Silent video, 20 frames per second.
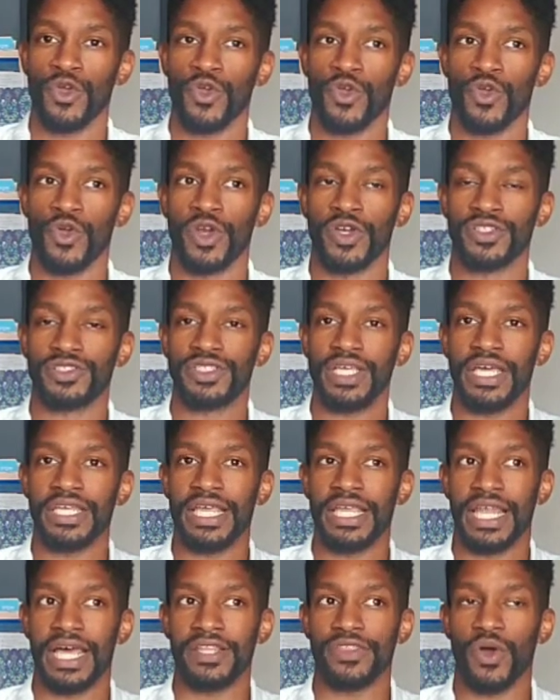you understand
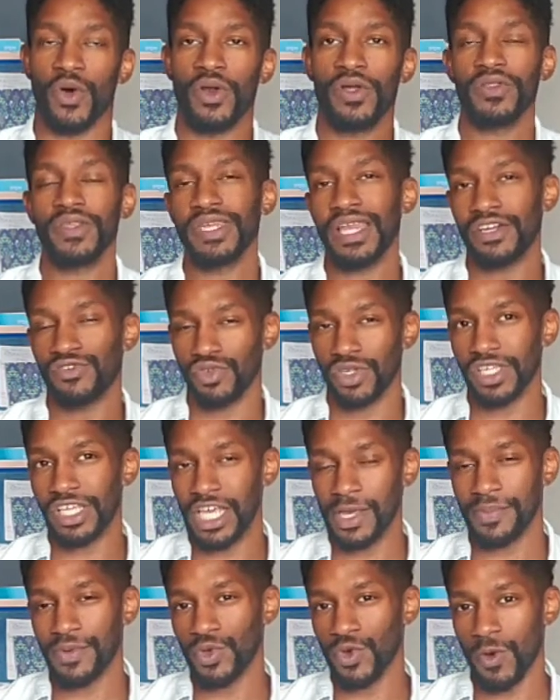that like the only thing that's really
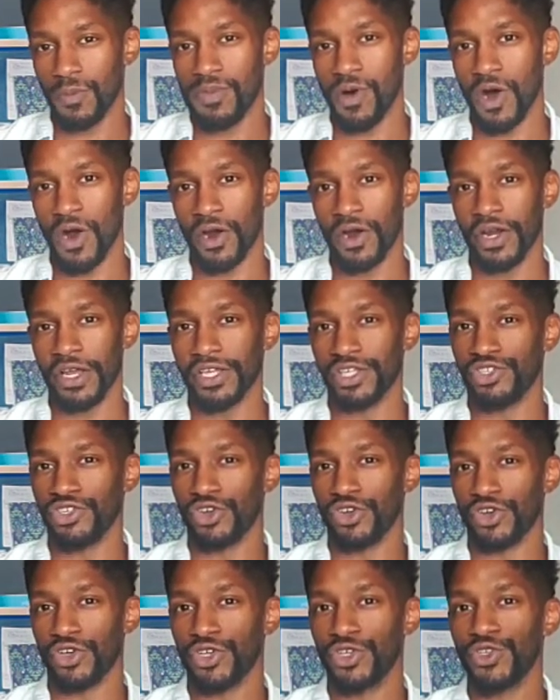keeping you apart is
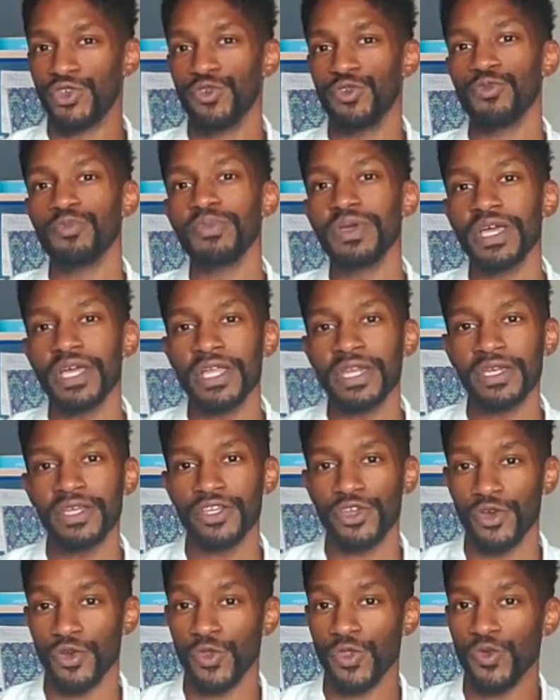your human,
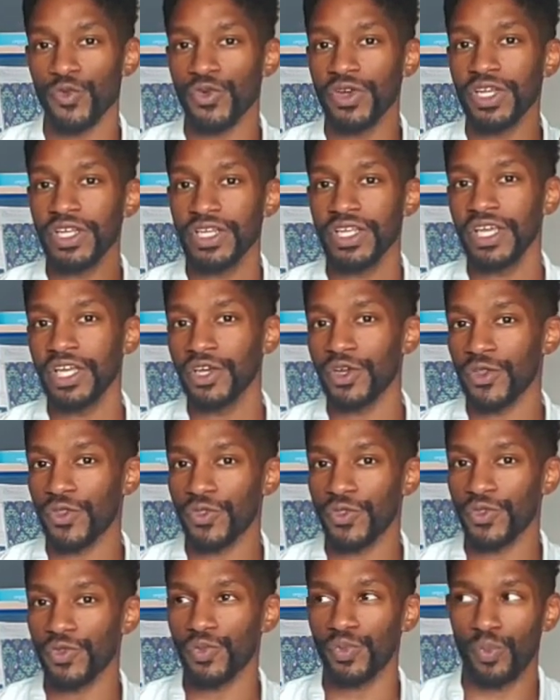your 3D, your
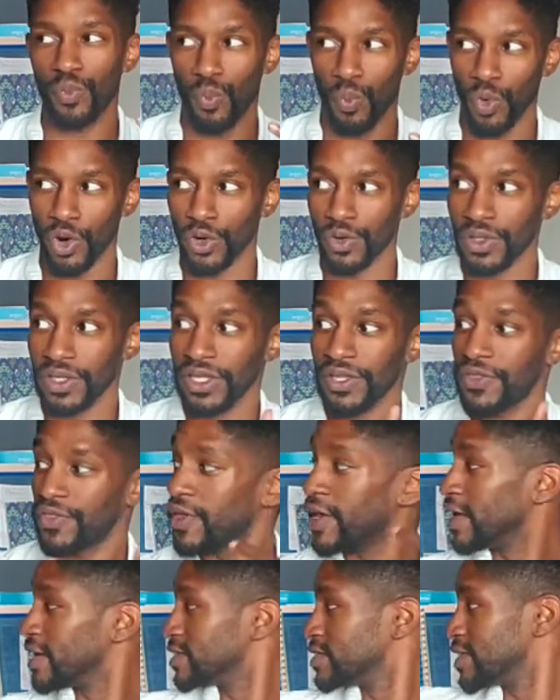worldly
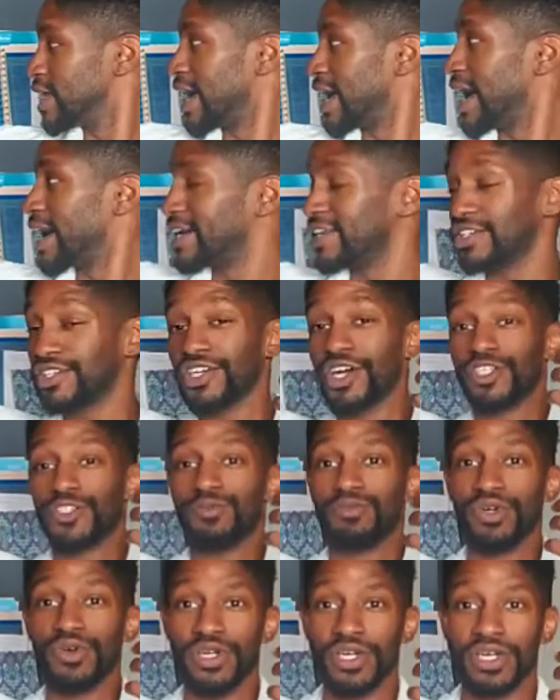things. I can touch
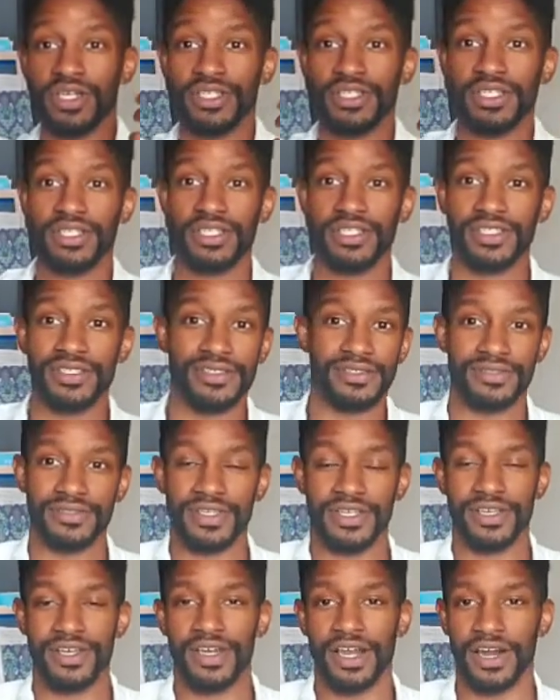Buddha.
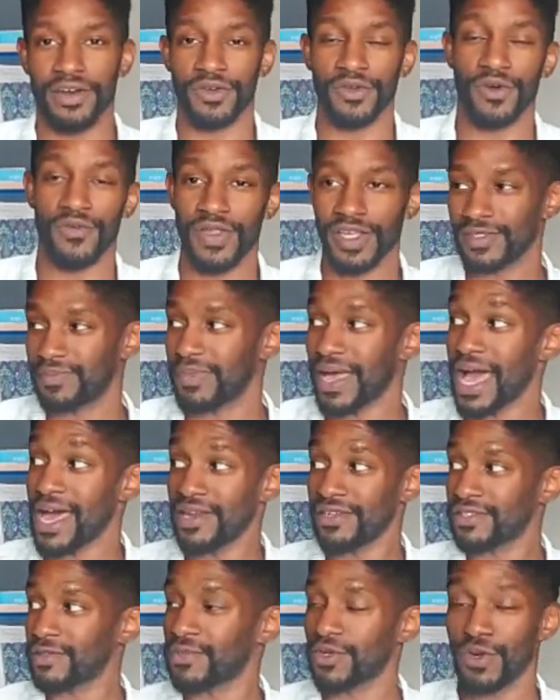I don't know if that's
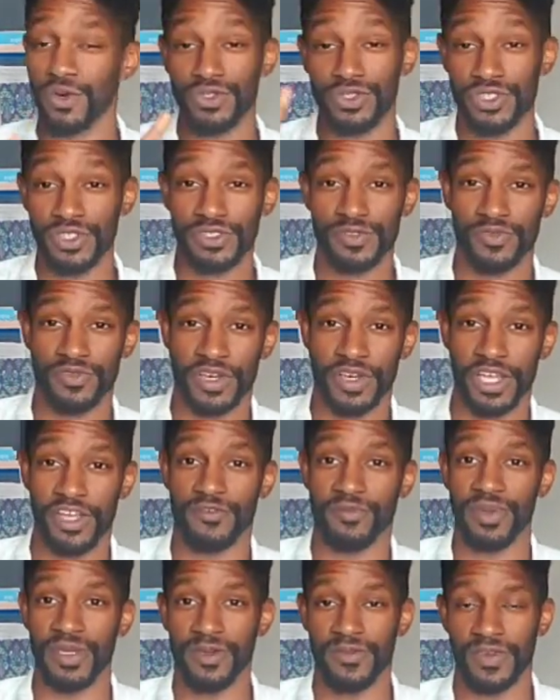bad in some cultures. Forgive
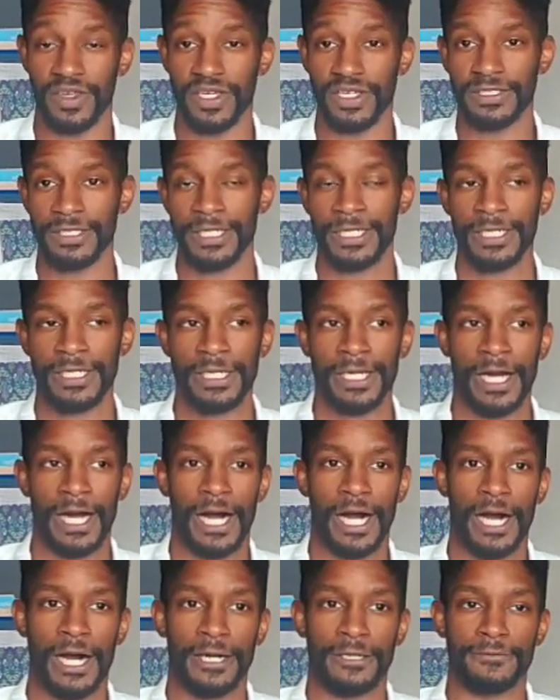me if it is.
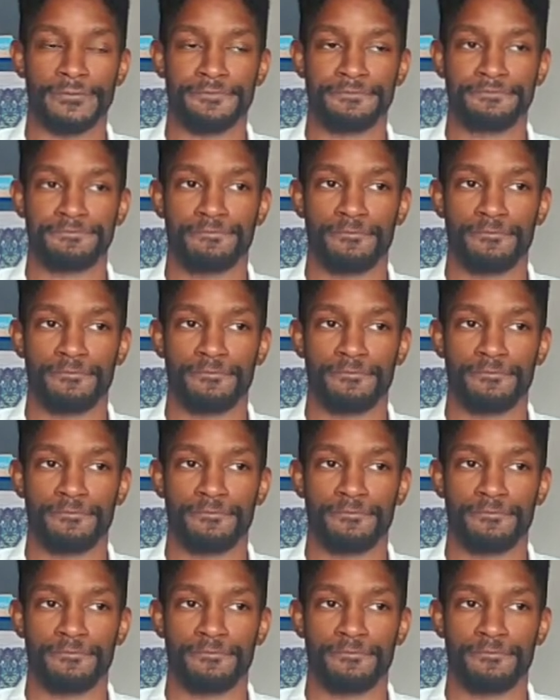Um,